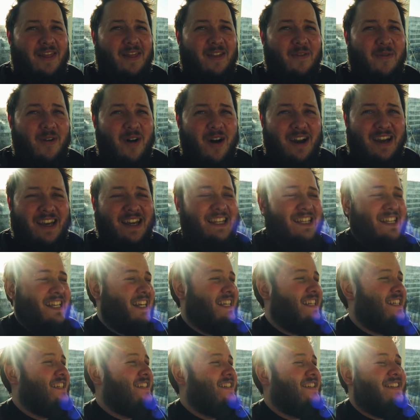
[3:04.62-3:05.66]
The work
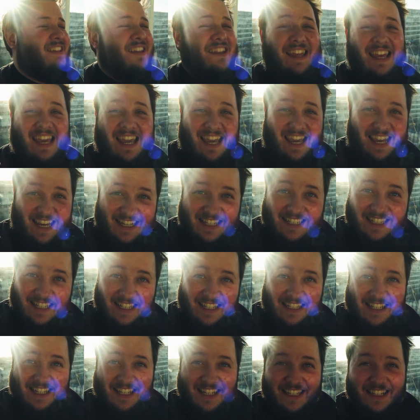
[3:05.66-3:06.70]
continues, the heat
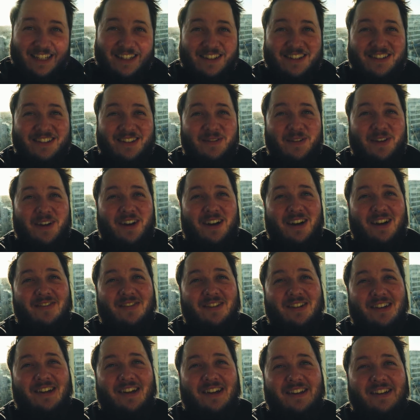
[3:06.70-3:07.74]
continues. We can't
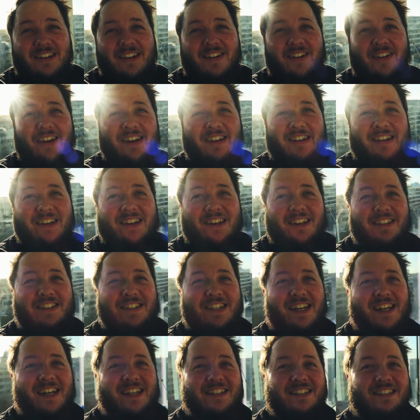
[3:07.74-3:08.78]
even see our screens and
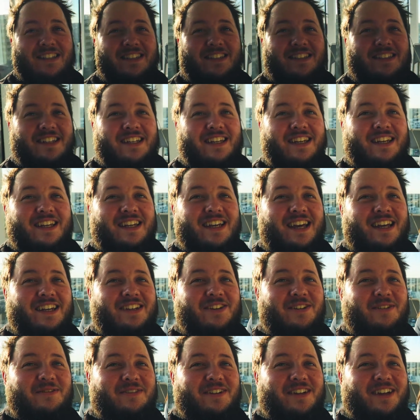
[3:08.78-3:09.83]
Jazz has
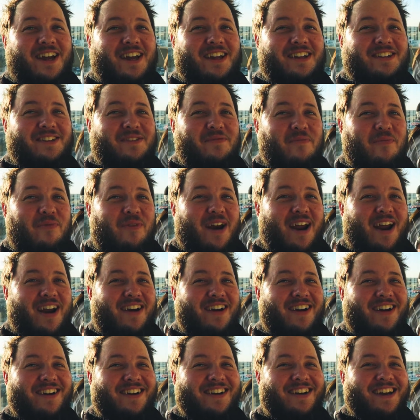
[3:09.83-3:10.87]
adopted her
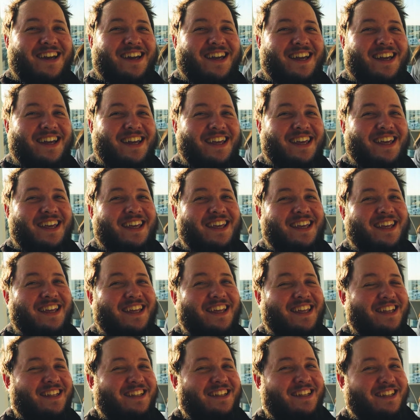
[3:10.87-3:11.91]
sombrero here
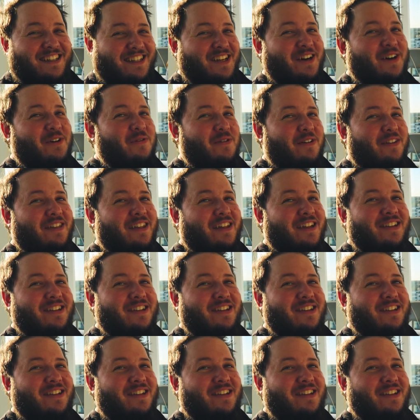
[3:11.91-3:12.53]
to deal with